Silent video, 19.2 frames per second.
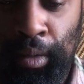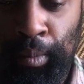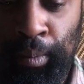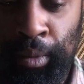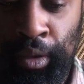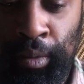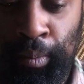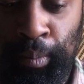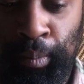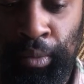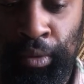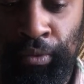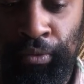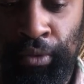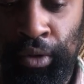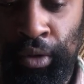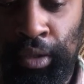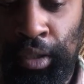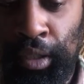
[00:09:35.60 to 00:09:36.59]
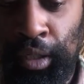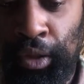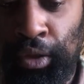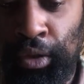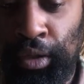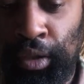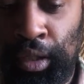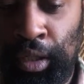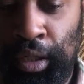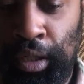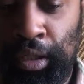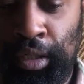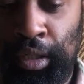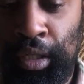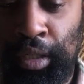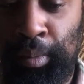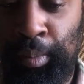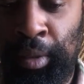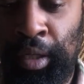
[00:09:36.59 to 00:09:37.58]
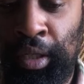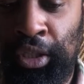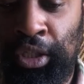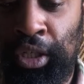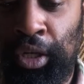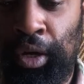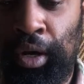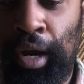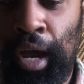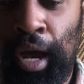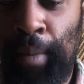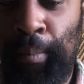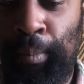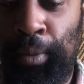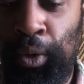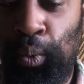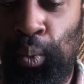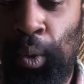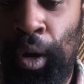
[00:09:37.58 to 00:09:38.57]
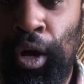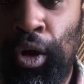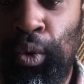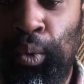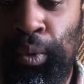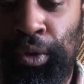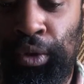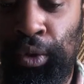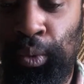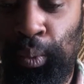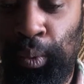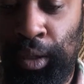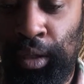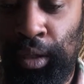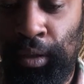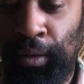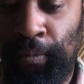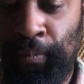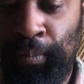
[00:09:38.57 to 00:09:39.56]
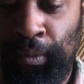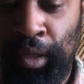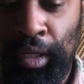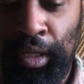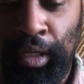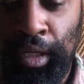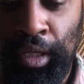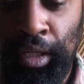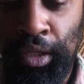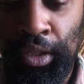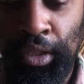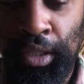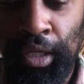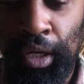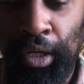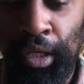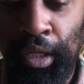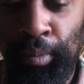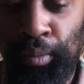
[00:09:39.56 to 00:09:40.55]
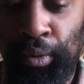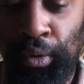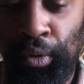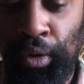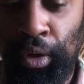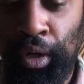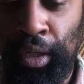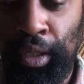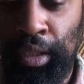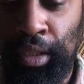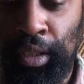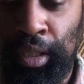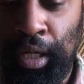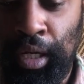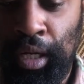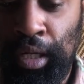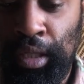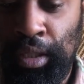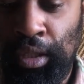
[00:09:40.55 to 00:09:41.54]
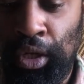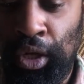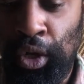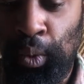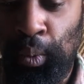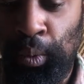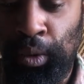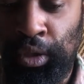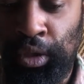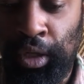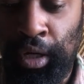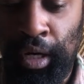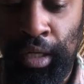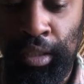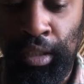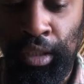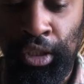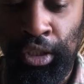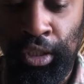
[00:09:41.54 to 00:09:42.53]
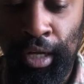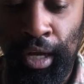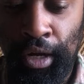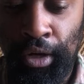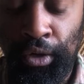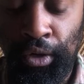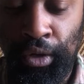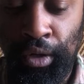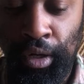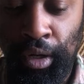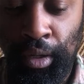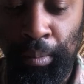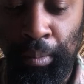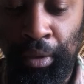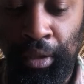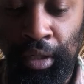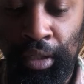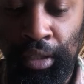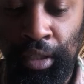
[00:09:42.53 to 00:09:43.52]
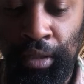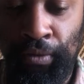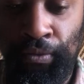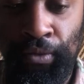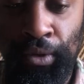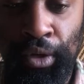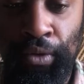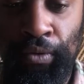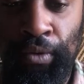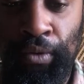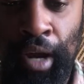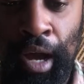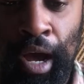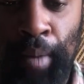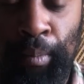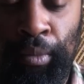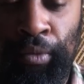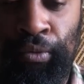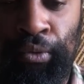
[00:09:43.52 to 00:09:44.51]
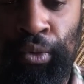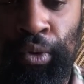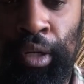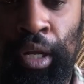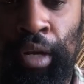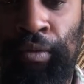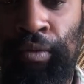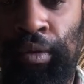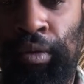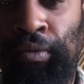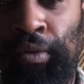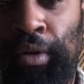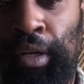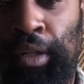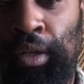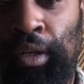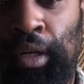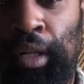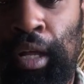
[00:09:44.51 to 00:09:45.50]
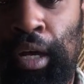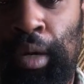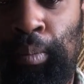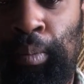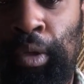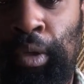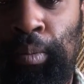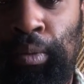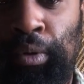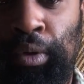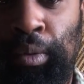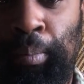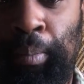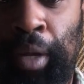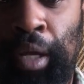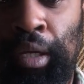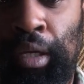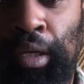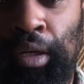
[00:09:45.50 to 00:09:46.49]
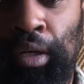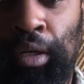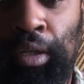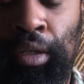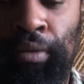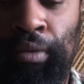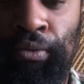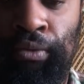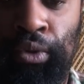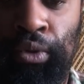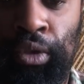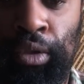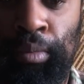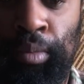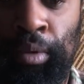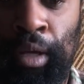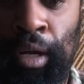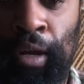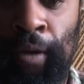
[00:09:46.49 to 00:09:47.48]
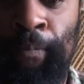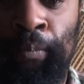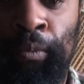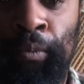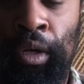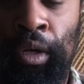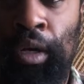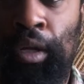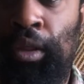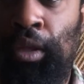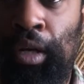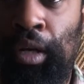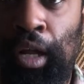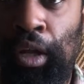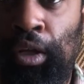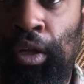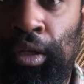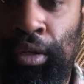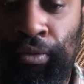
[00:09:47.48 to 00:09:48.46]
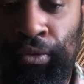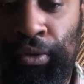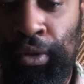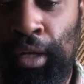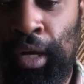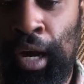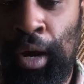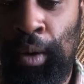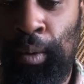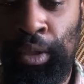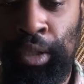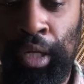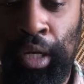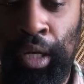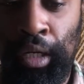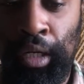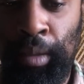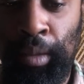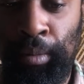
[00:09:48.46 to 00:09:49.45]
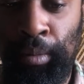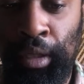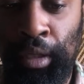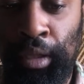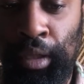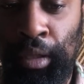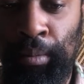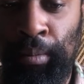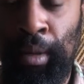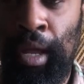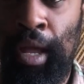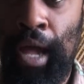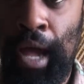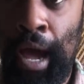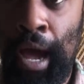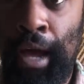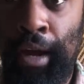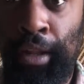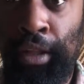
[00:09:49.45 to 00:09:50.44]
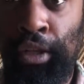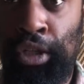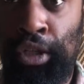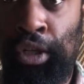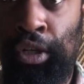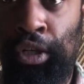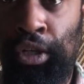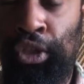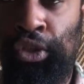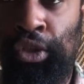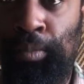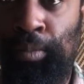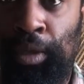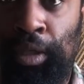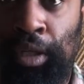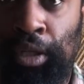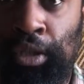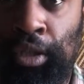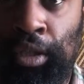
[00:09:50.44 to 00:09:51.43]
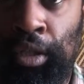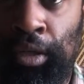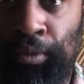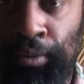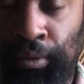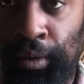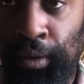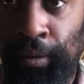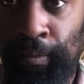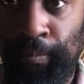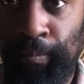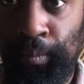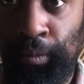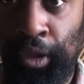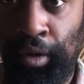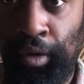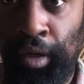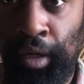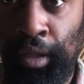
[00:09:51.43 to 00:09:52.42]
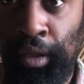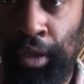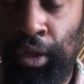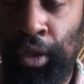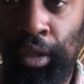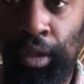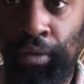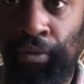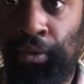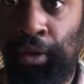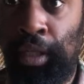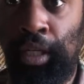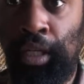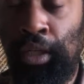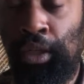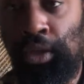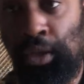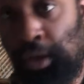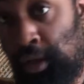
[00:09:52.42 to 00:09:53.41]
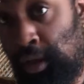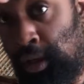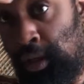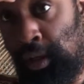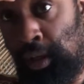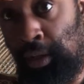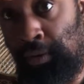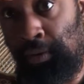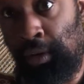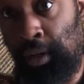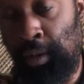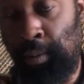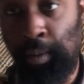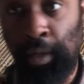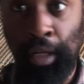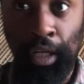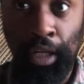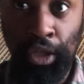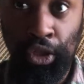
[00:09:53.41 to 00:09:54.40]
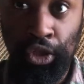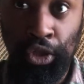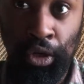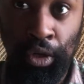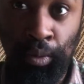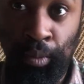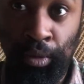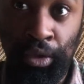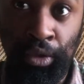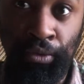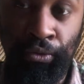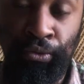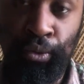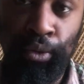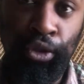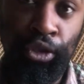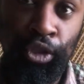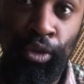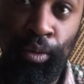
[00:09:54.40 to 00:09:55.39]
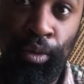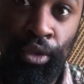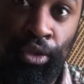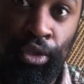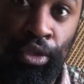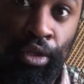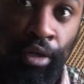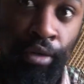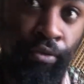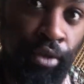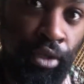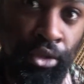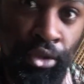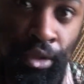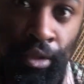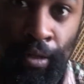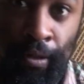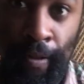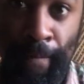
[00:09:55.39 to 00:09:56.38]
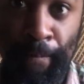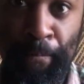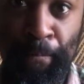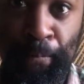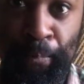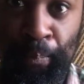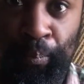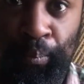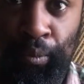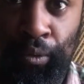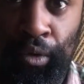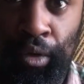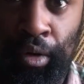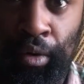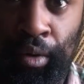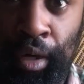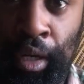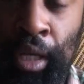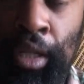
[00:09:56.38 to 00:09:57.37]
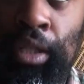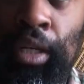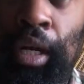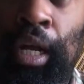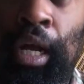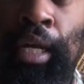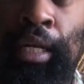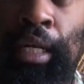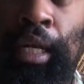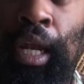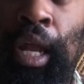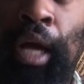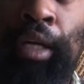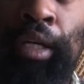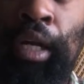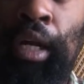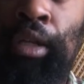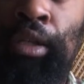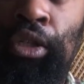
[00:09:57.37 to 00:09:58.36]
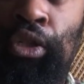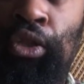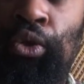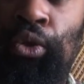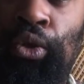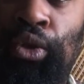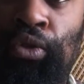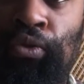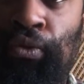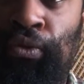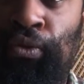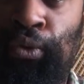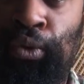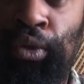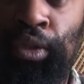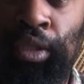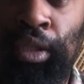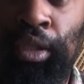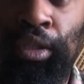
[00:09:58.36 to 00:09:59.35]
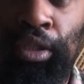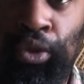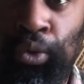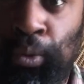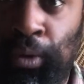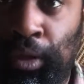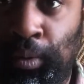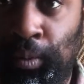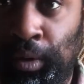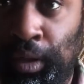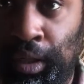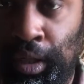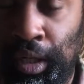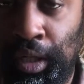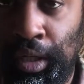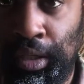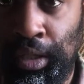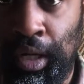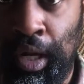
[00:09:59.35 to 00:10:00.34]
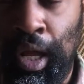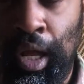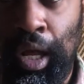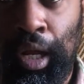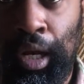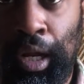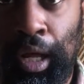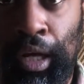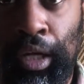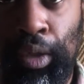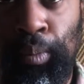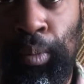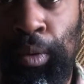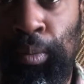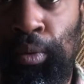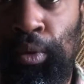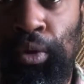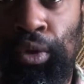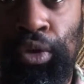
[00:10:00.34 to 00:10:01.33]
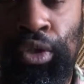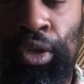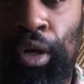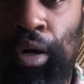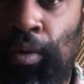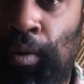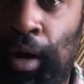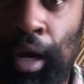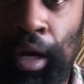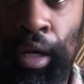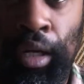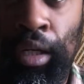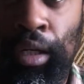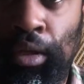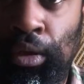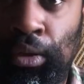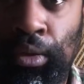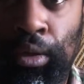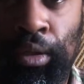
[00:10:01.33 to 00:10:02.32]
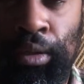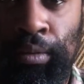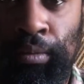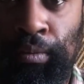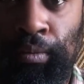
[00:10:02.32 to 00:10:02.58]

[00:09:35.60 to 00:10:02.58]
But verse 13, it says, but it shall not be well with the wicked, neither shall he prolong his days, which are as a shadow, because he feareth not before the Heavenly Father. And a lot of people are banking on their food supply. They're not looking for Yahweh Shai to come get them out of this current tribulation that we're in. All right, they're looking for Esau to deliver them, and Esau wants to force you into starvation. All right, he's going to have to lock down these stores for 14 to 21 days. A lot of you people are going to start rioting and looting.